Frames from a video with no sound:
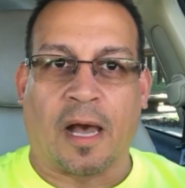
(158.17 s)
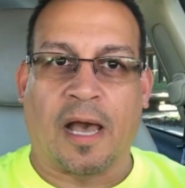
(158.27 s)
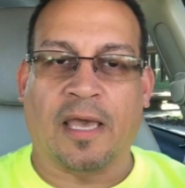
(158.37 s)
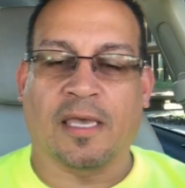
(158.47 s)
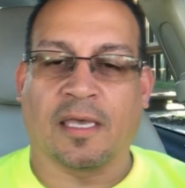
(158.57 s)

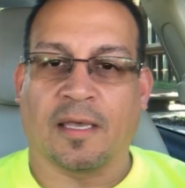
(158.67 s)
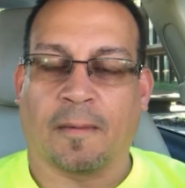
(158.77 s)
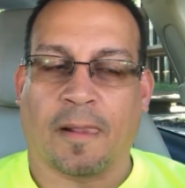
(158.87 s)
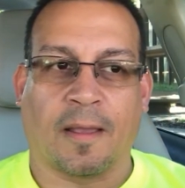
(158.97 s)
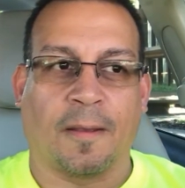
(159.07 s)
I
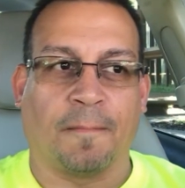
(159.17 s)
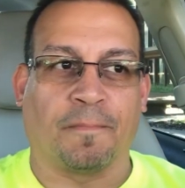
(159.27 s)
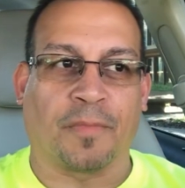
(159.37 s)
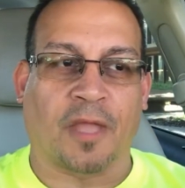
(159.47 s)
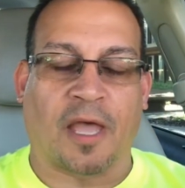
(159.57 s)

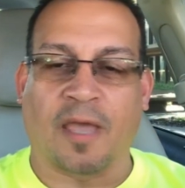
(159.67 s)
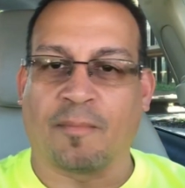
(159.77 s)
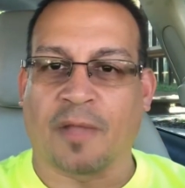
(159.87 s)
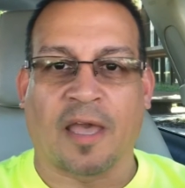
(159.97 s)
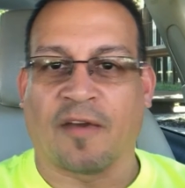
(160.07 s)

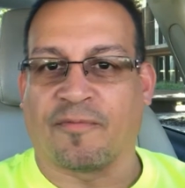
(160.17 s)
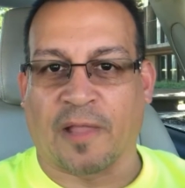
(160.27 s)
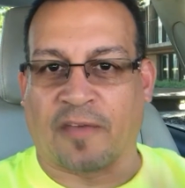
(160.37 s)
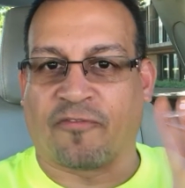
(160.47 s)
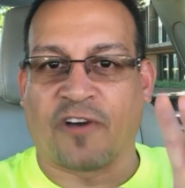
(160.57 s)
have
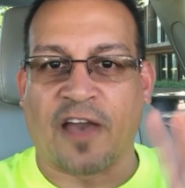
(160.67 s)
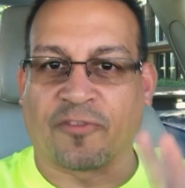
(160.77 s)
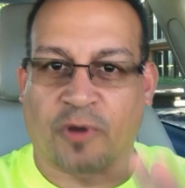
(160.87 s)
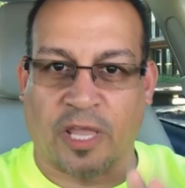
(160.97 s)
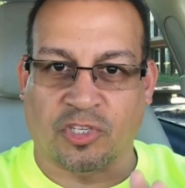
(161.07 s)
like 5
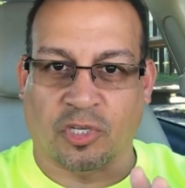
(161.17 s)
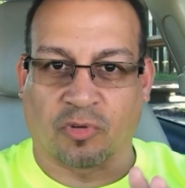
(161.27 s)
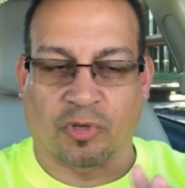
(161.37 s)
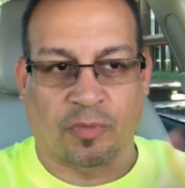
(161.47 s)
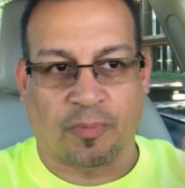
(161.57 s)

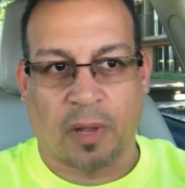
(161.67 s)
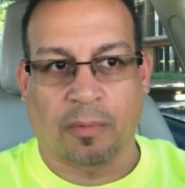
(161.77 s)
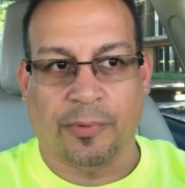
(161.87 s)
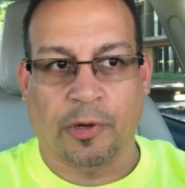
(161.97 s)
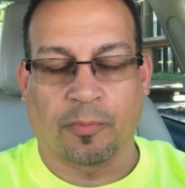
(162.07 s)
grandchildren. You
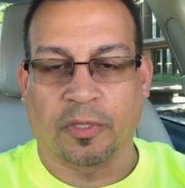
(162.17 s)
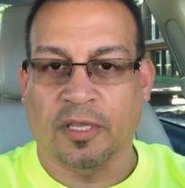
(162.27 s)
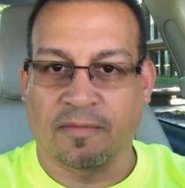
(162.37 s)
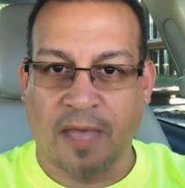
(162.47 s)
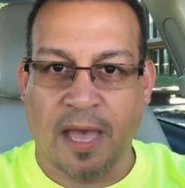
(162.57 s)
probably don't
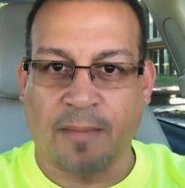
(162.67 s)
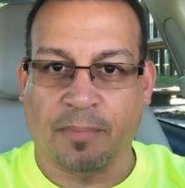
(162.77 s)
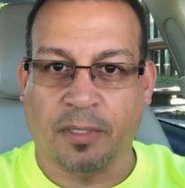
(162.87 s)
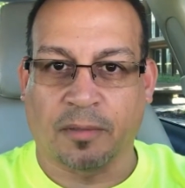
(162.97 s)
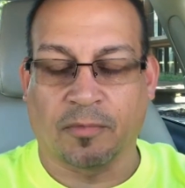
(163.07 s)
believe that,
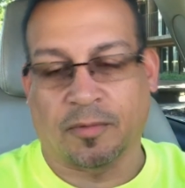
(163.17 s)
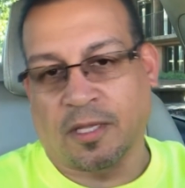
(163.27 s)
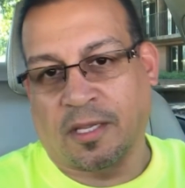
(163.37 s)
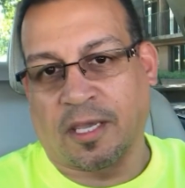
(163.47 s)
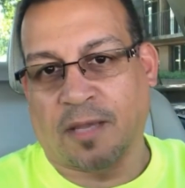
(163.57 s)
but
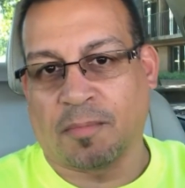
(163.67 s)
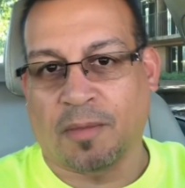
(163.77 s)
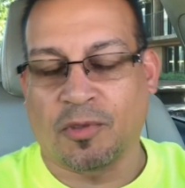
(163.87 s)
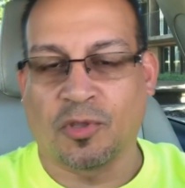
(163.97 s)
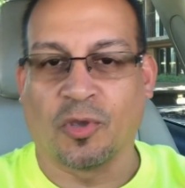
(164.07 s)
then again,
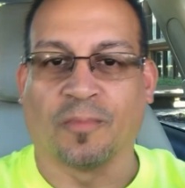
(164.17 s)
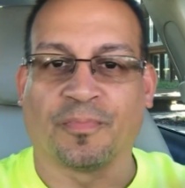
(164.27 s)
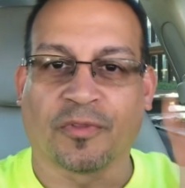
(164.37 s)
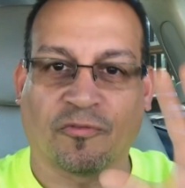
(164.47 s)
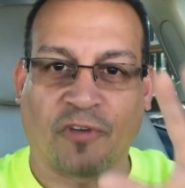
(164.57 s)
maybe you do.
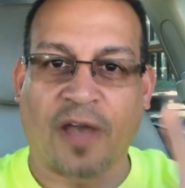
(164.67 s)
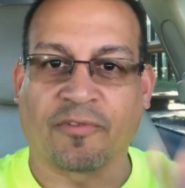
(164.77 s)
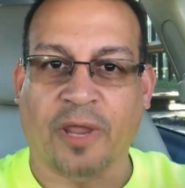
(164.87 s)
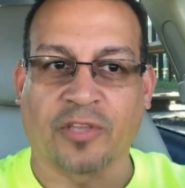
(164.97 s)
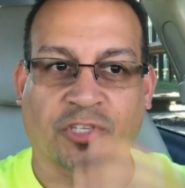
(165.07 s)
5
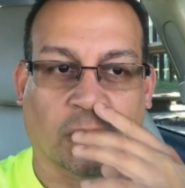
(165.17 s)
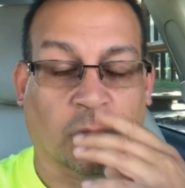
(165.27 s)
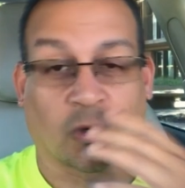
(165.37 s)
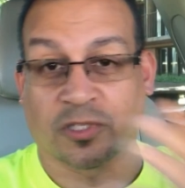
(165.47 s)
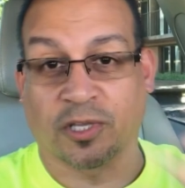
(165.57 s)
grandchildren.
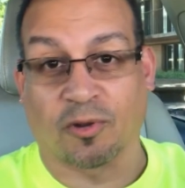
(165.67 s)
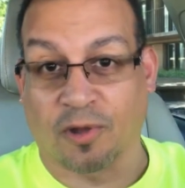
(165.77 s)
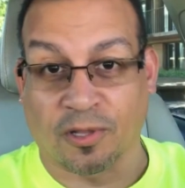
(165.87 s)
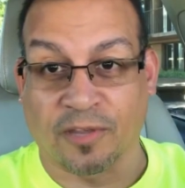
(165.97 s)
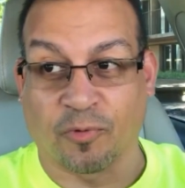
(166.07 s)
Of course, they don't
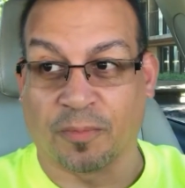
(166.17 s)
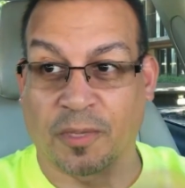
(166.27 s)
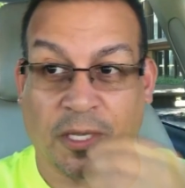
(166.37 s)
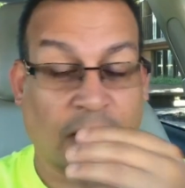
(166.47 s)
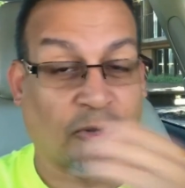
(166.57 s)
all live with
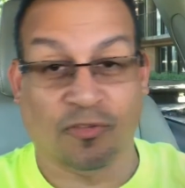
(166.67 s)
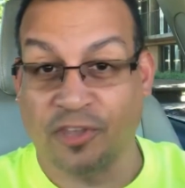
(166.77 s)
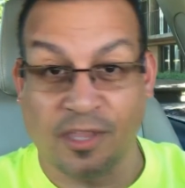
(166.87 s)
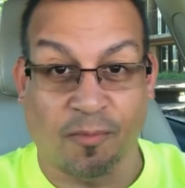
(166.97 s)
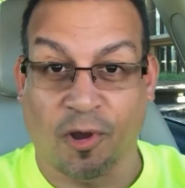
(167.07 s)
me, and I don't
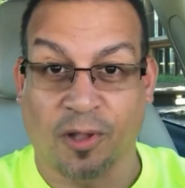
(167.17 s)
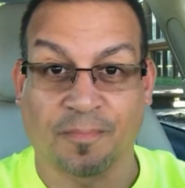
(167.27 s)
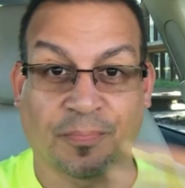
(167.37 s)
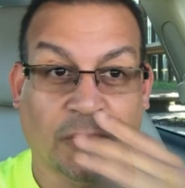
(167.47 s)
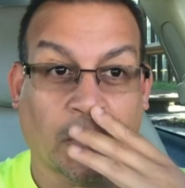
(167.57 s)
see them all.
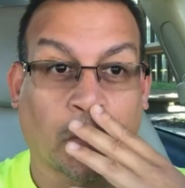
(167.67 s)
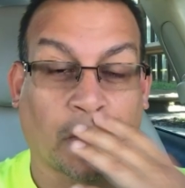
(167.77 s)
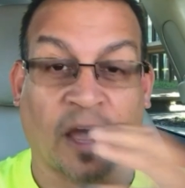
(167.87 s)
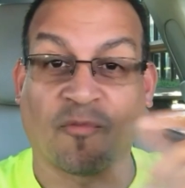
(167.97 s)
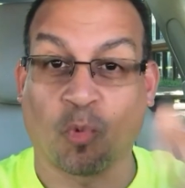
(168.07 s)

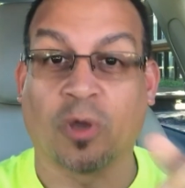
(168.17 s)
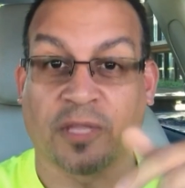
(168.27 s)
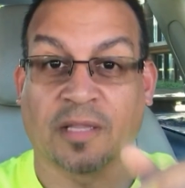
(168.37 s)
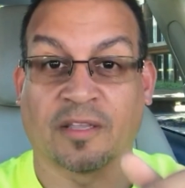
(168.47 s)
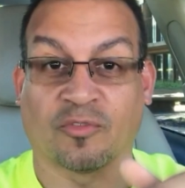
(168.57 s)
I have 1
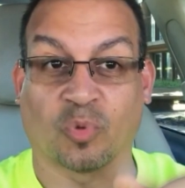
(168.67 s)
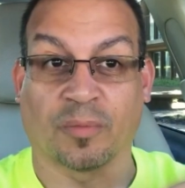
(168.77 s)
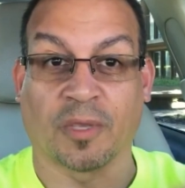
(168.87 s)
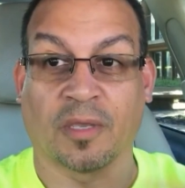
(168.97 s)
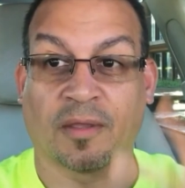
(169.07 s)
that lives with
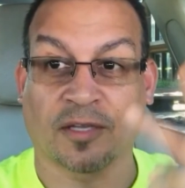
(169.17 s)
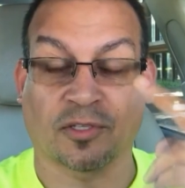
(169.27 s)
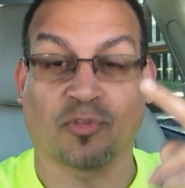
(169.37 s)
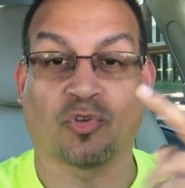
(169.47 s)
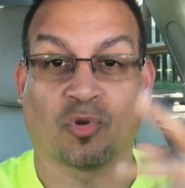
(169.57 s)
me,
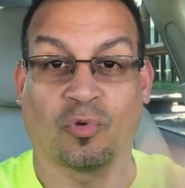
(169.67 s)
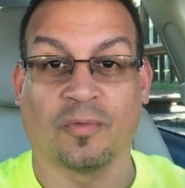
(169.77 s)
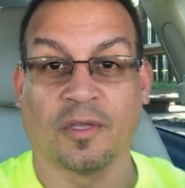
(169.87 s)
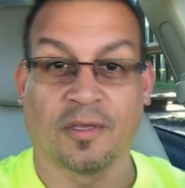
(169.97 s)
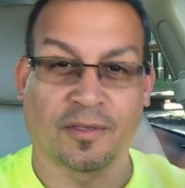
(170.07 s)
actually 2
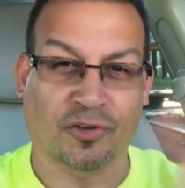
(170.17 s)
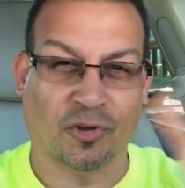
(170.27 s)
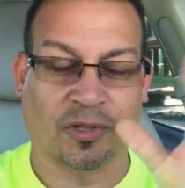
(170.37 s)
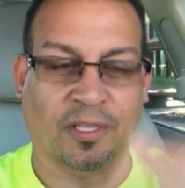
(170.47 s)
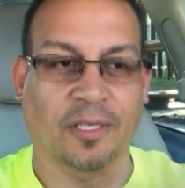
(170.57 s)

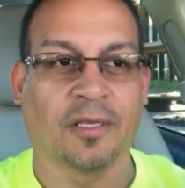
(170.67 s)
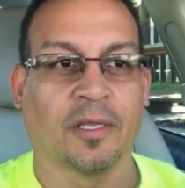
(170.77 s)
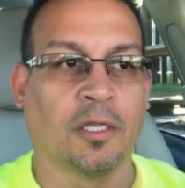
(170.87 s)
currently.